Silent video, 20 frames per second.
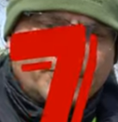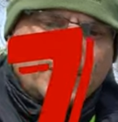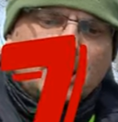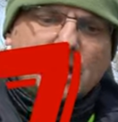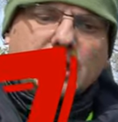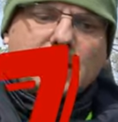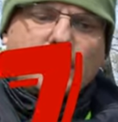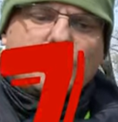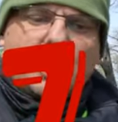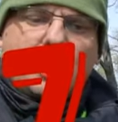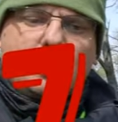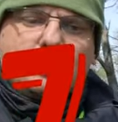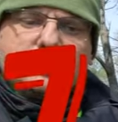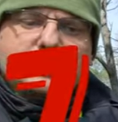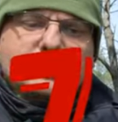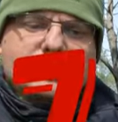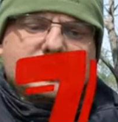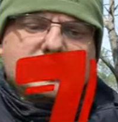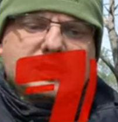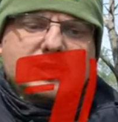think about
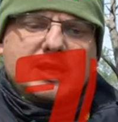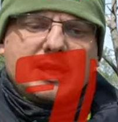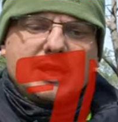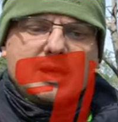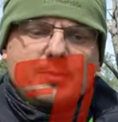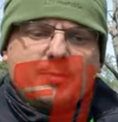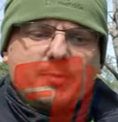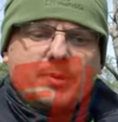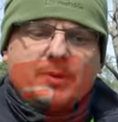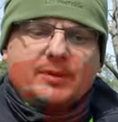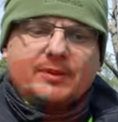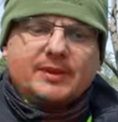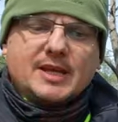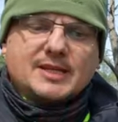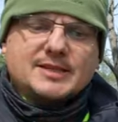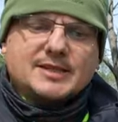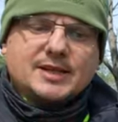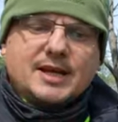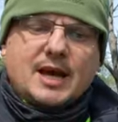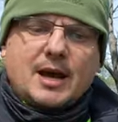sleep,
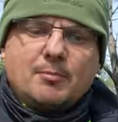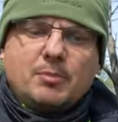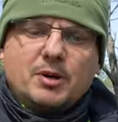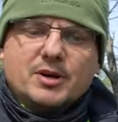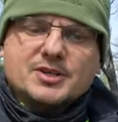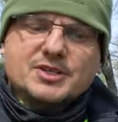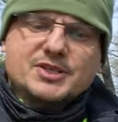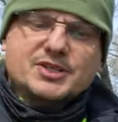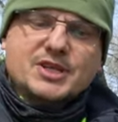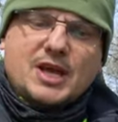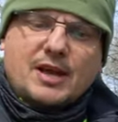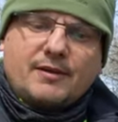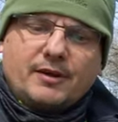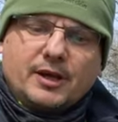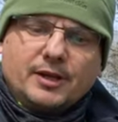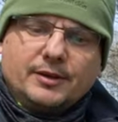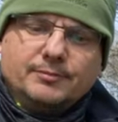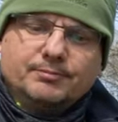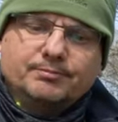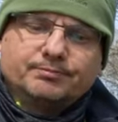that's a number
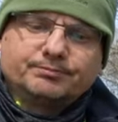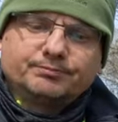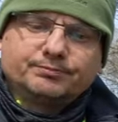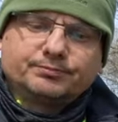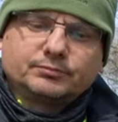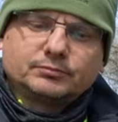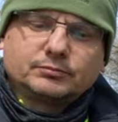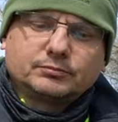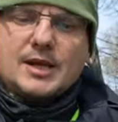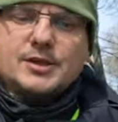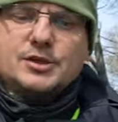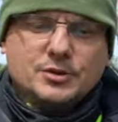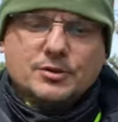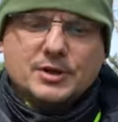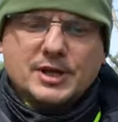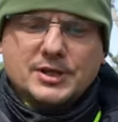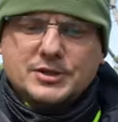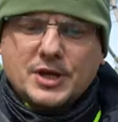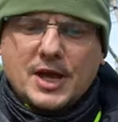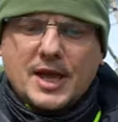7. I
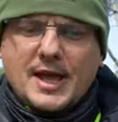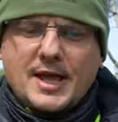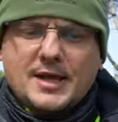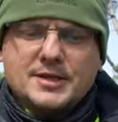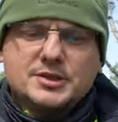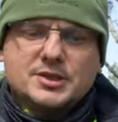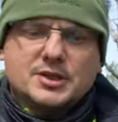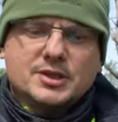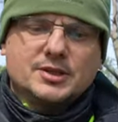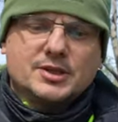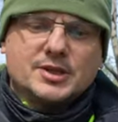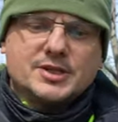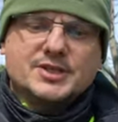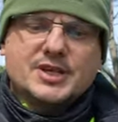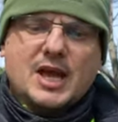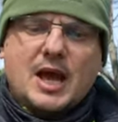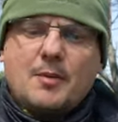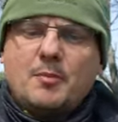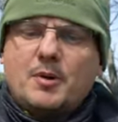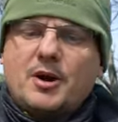took a tent in the
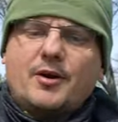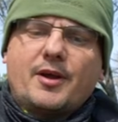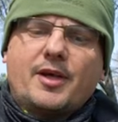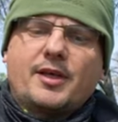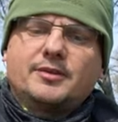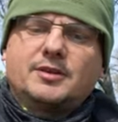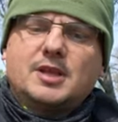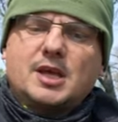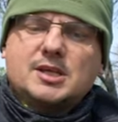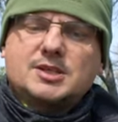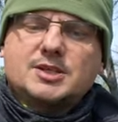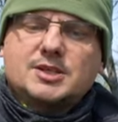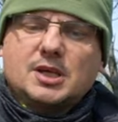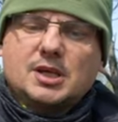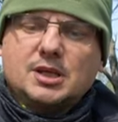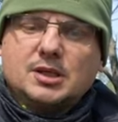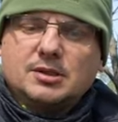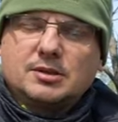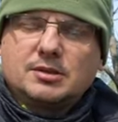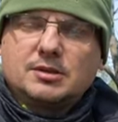summer and that's
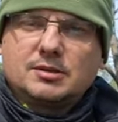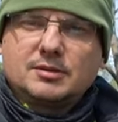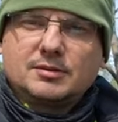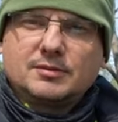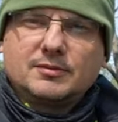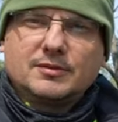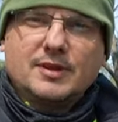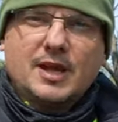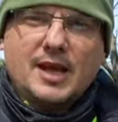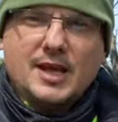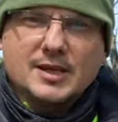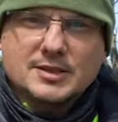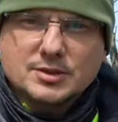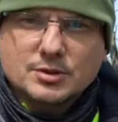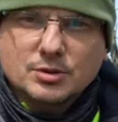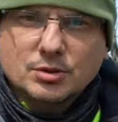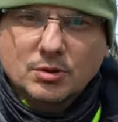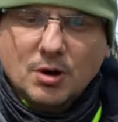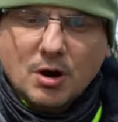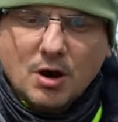it.
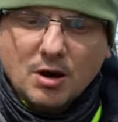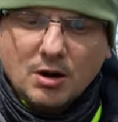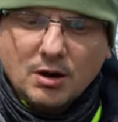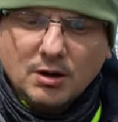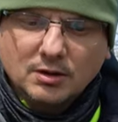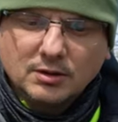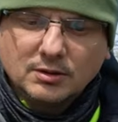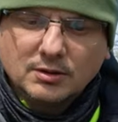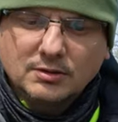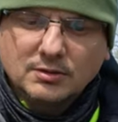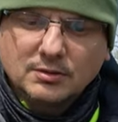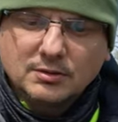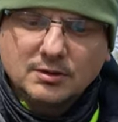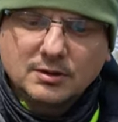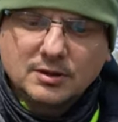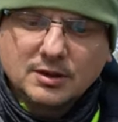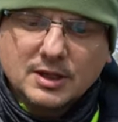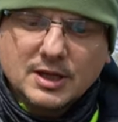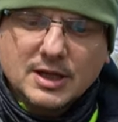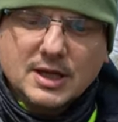That's wrong.
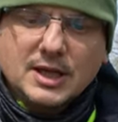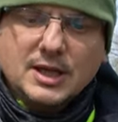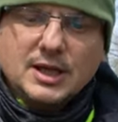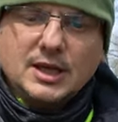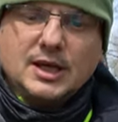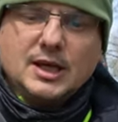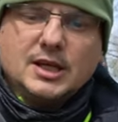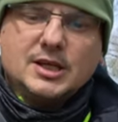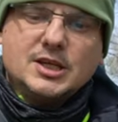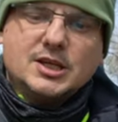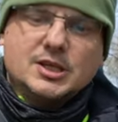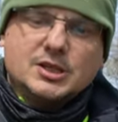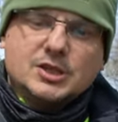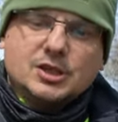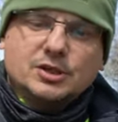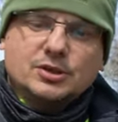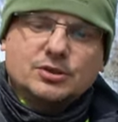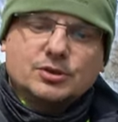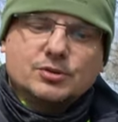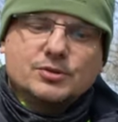In
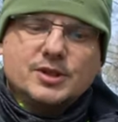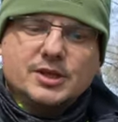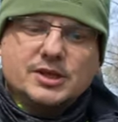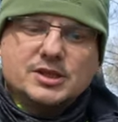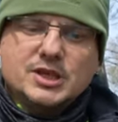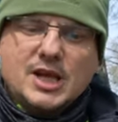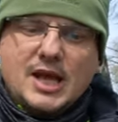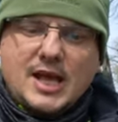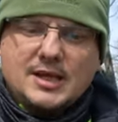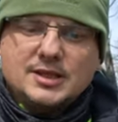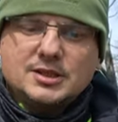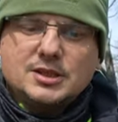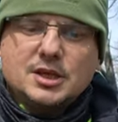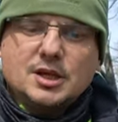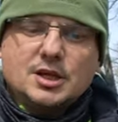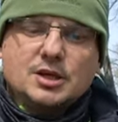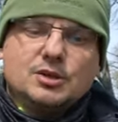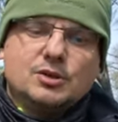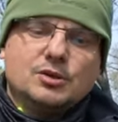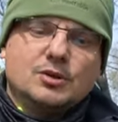addition to the tent,
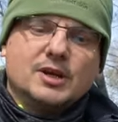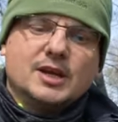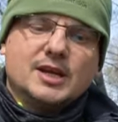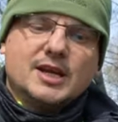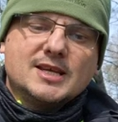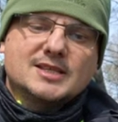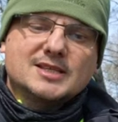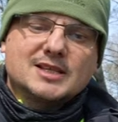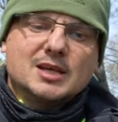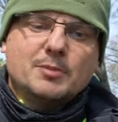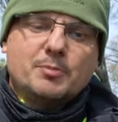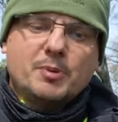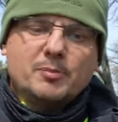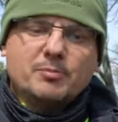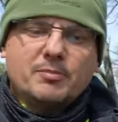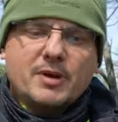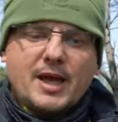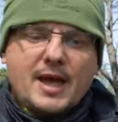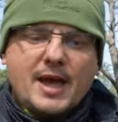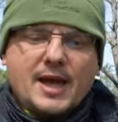you need a
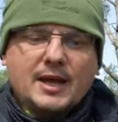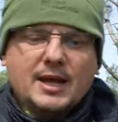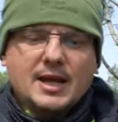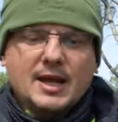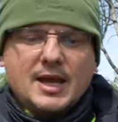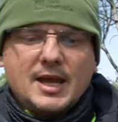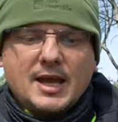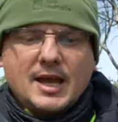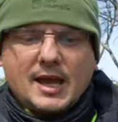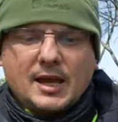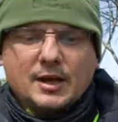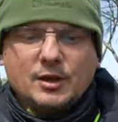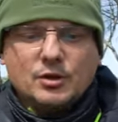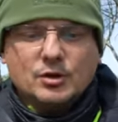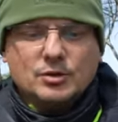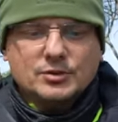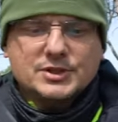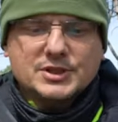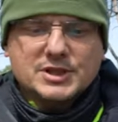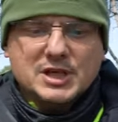sleeping bag, a
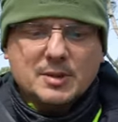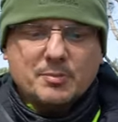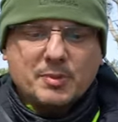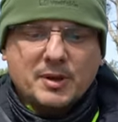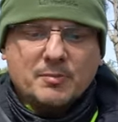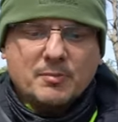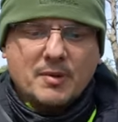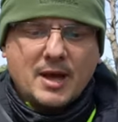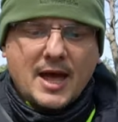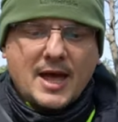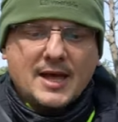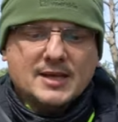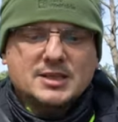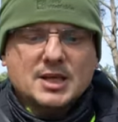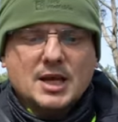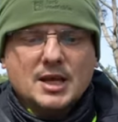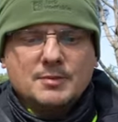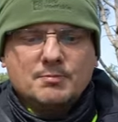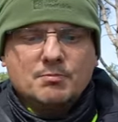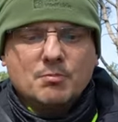good sleeping mat,
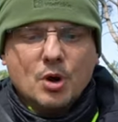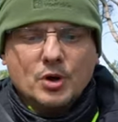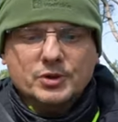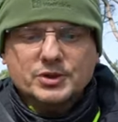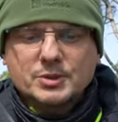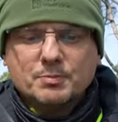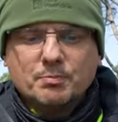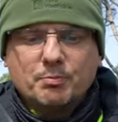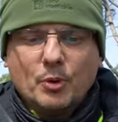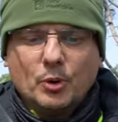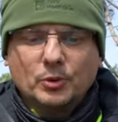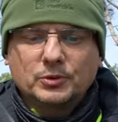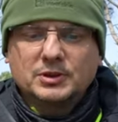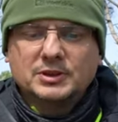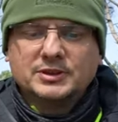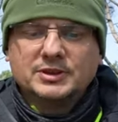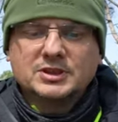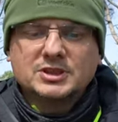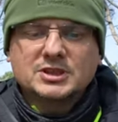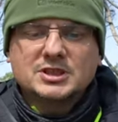and most
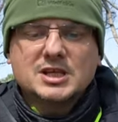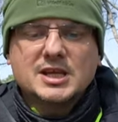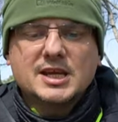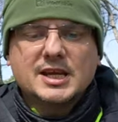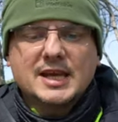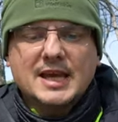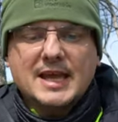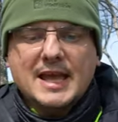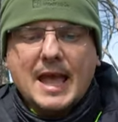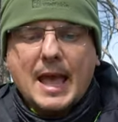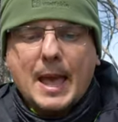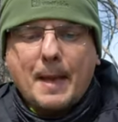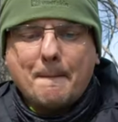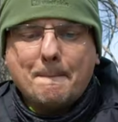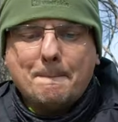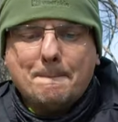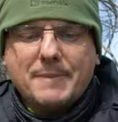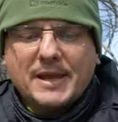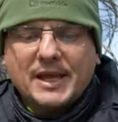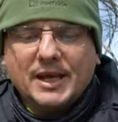importantly, a
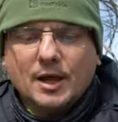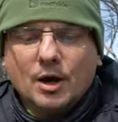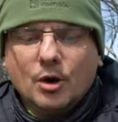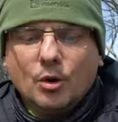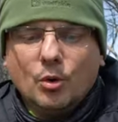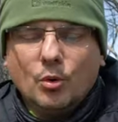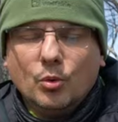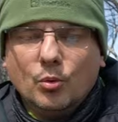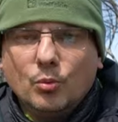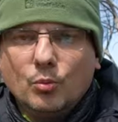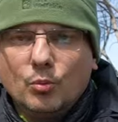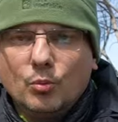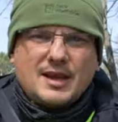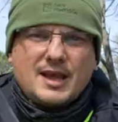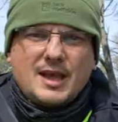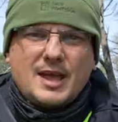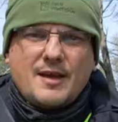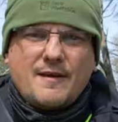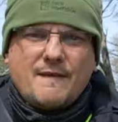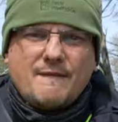pillow.
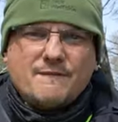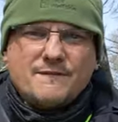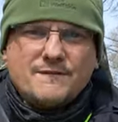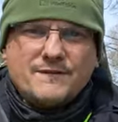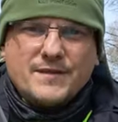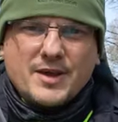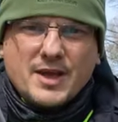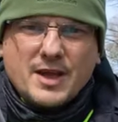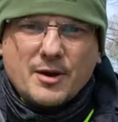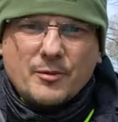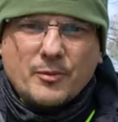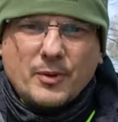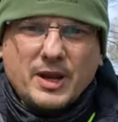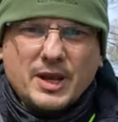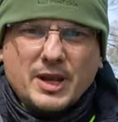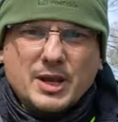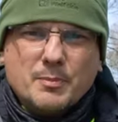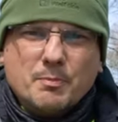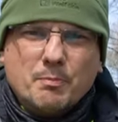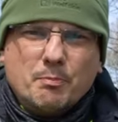A
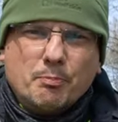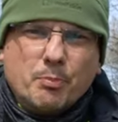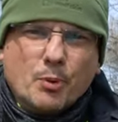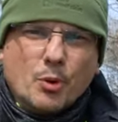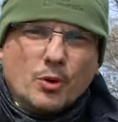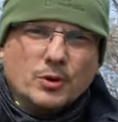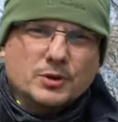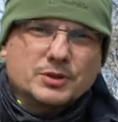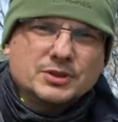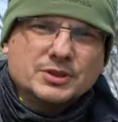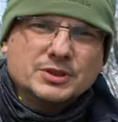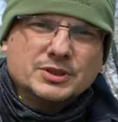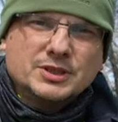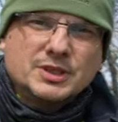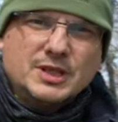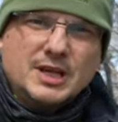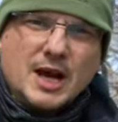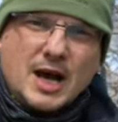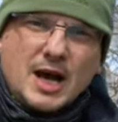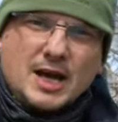very
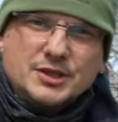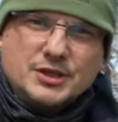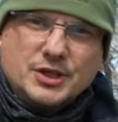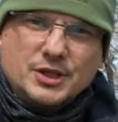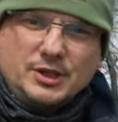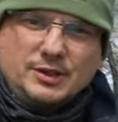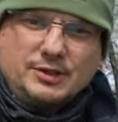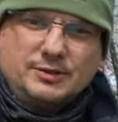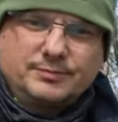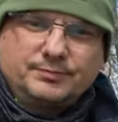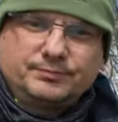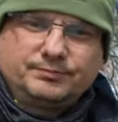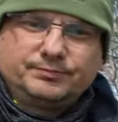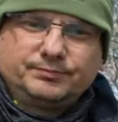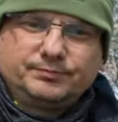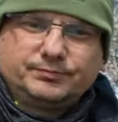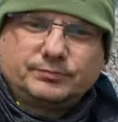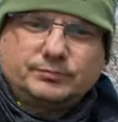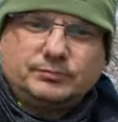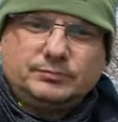important gadget.
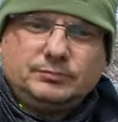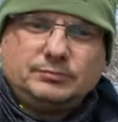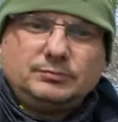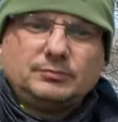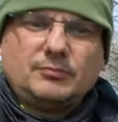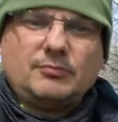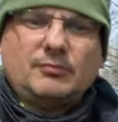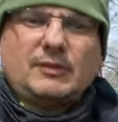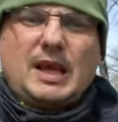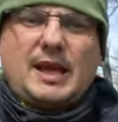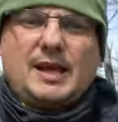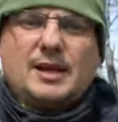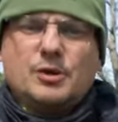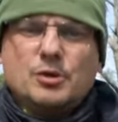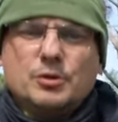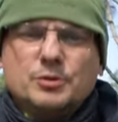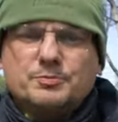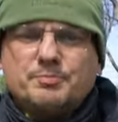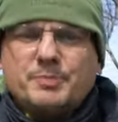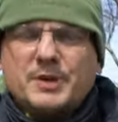A
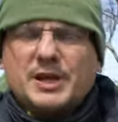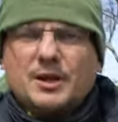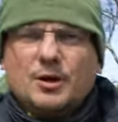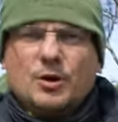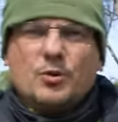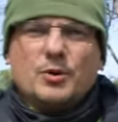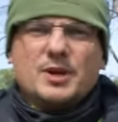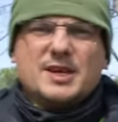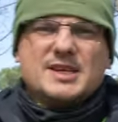good pillow